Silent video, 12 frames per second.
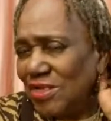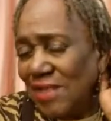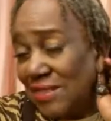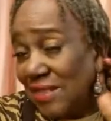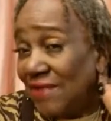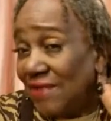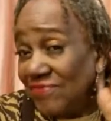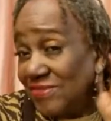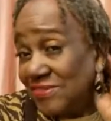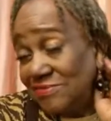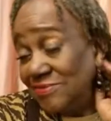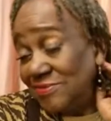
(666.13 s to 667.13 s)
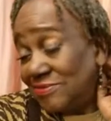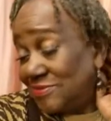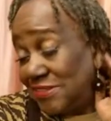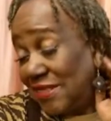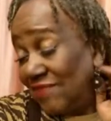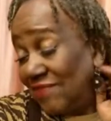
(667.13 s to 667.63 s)
left at
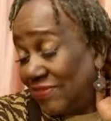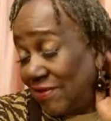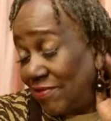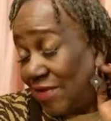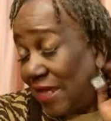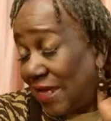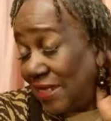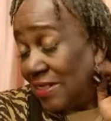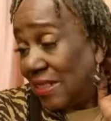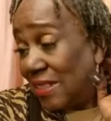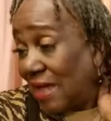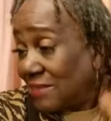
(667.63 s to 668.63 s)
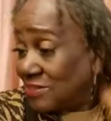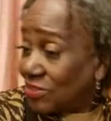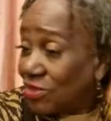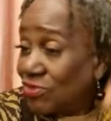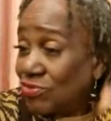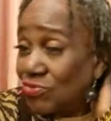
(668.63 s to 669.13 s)
7:30, 8 o'clock
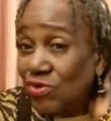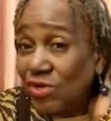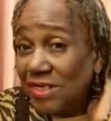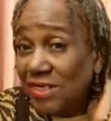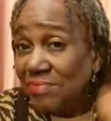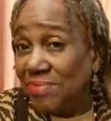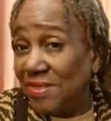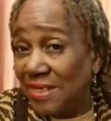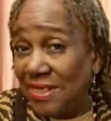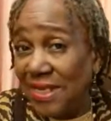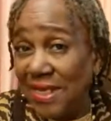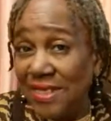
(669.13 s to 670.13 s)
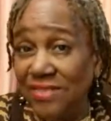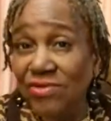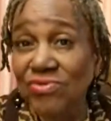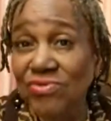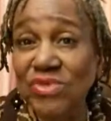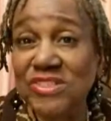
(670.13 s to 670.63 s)
to go to work. Had to be there at
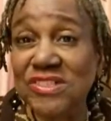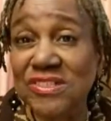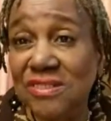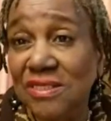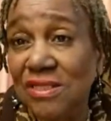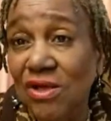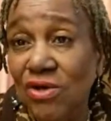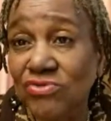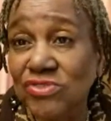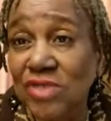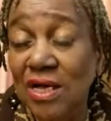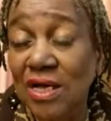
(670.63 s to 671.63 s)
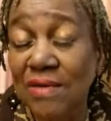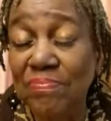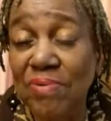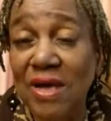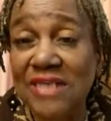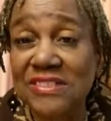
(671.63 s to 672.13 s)
8:30. It wasn't a long
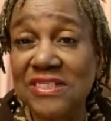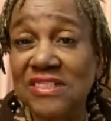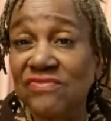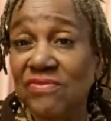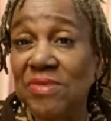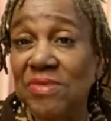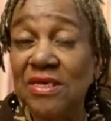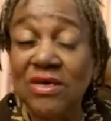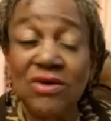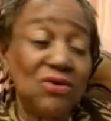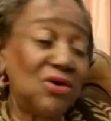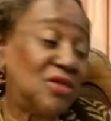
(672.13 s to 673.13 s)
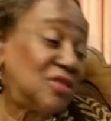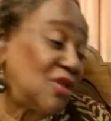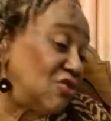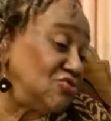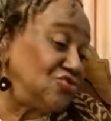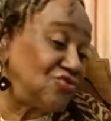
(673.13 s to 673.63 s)
process for me or a
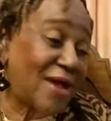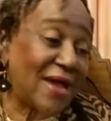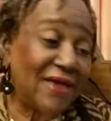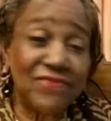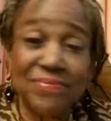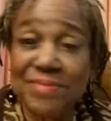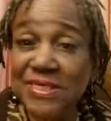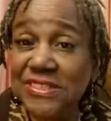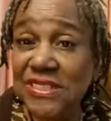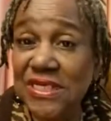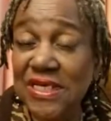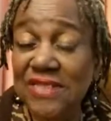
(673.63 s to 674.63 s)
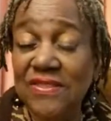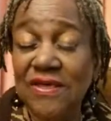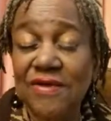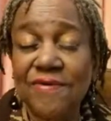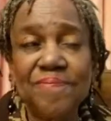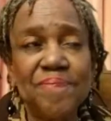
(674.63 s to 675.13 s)
long drive for me to get
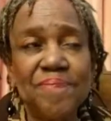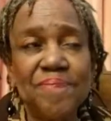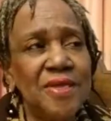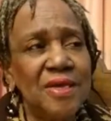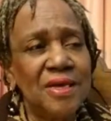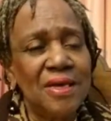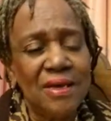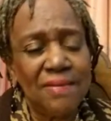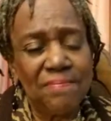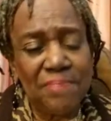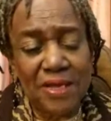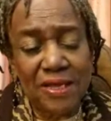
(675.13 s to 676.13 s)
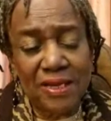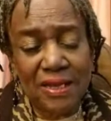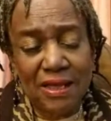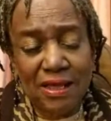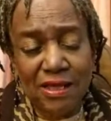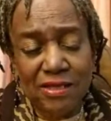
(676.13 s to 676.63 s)
there. But
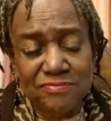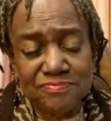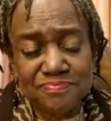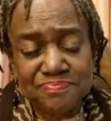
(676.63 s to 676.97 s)
I